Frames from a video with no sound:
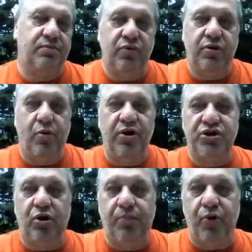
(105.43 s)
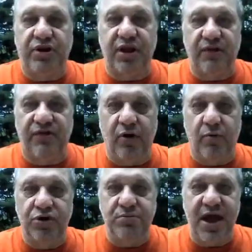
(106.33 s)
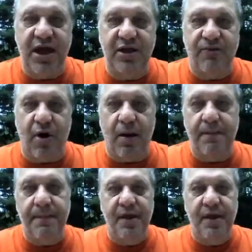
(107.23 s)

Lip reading: the original book that the film was made from,